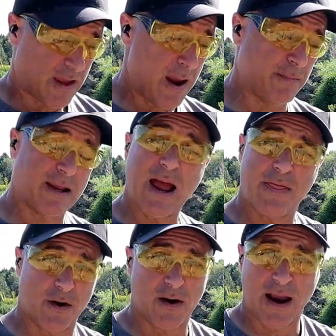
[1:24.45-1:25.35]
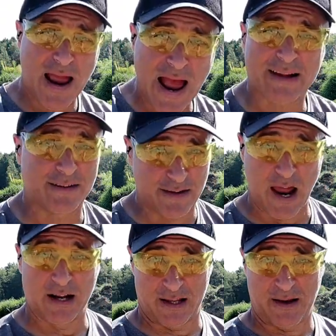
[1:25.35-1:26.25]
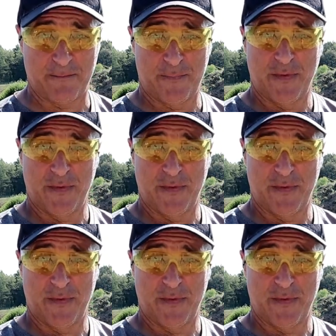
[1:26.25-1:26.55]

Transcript: came together accidentally.